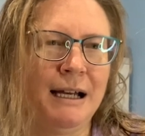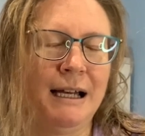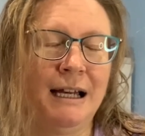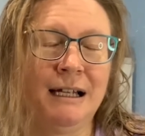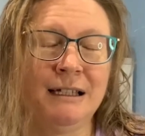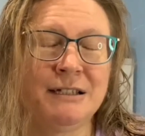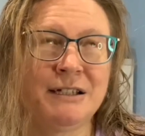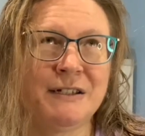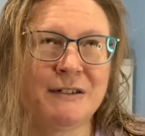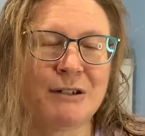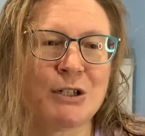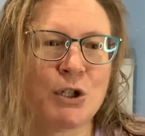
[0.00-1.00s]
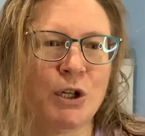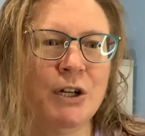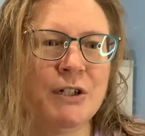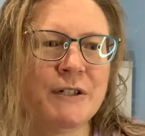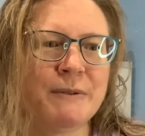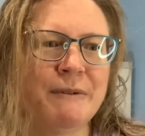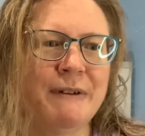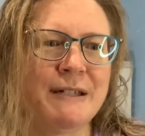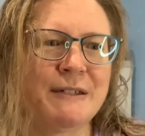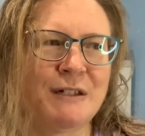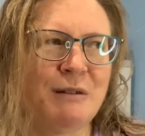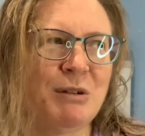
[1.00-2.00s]
Allergies are atrocious. We've had
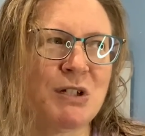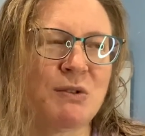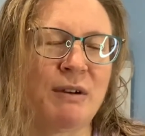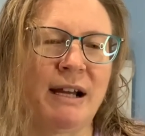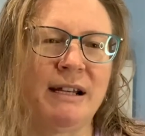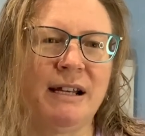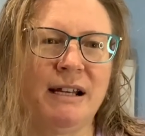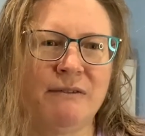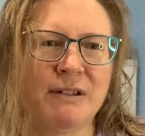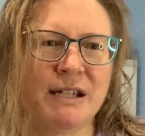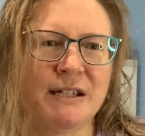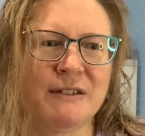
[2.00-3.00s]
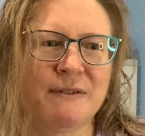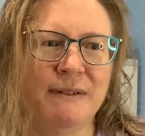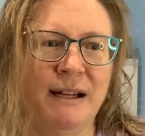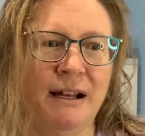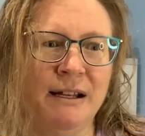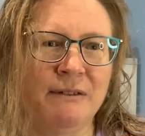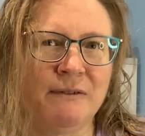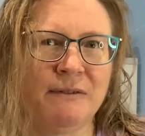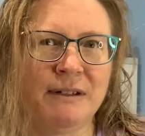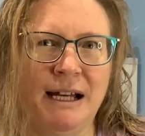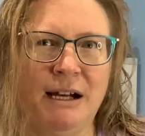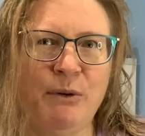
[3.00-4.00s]
so much rain. Everything is in
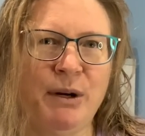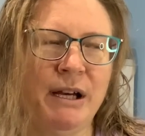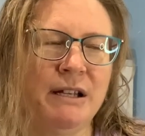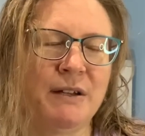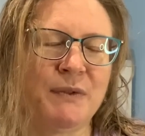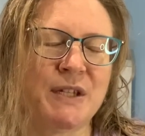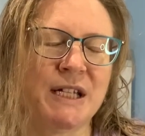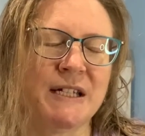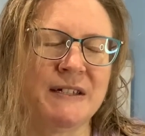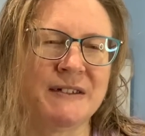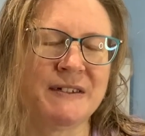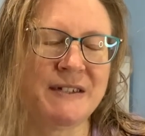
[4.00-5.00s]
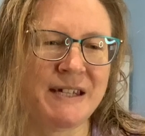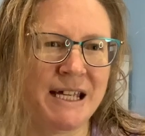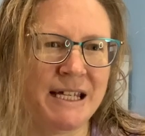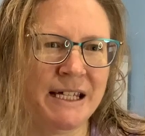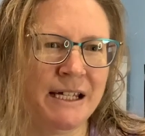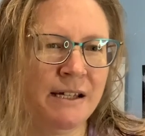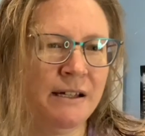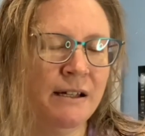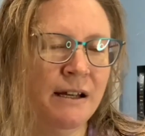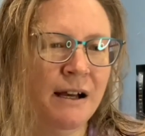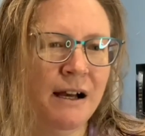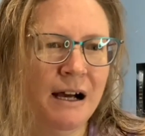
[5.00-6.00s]
flower and everything is seeding.
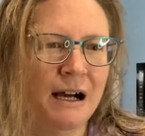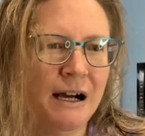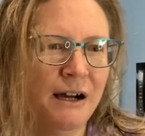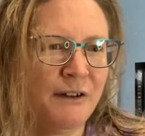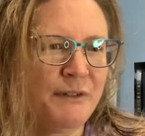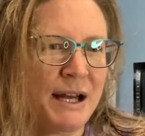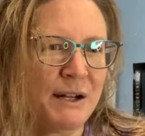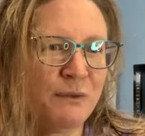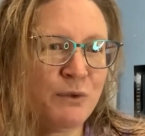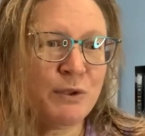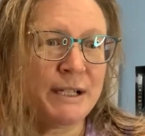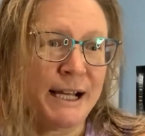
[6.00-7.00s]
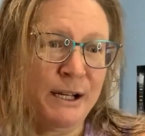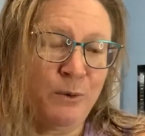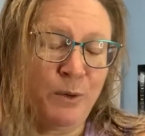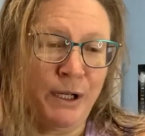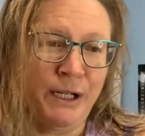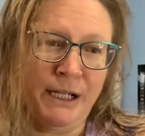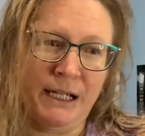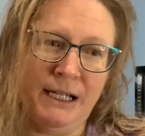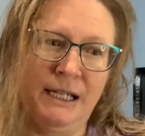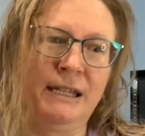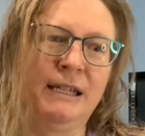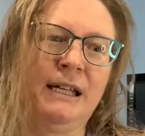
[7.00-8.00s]
I've had a full day at work
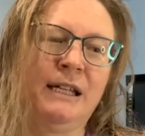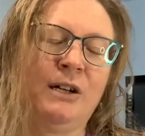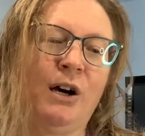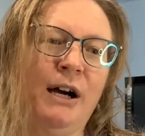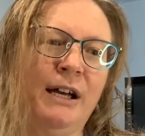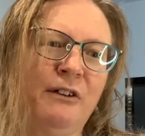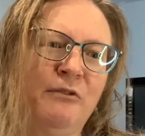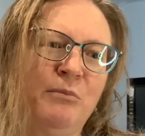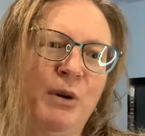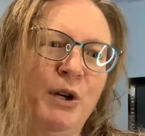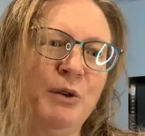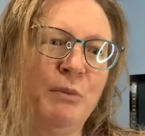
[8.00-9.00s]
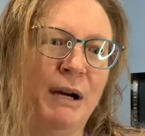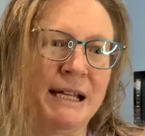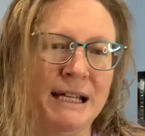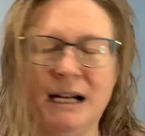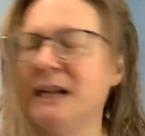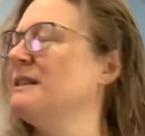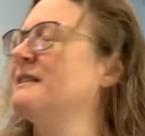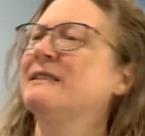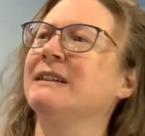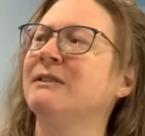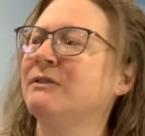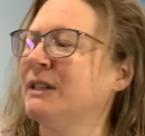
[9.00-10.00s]
and then I have mowed my yard this
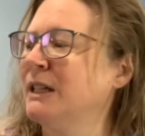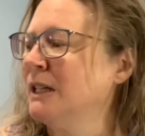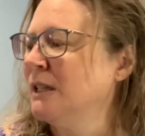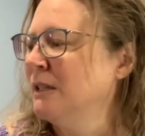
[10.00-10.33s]
evening.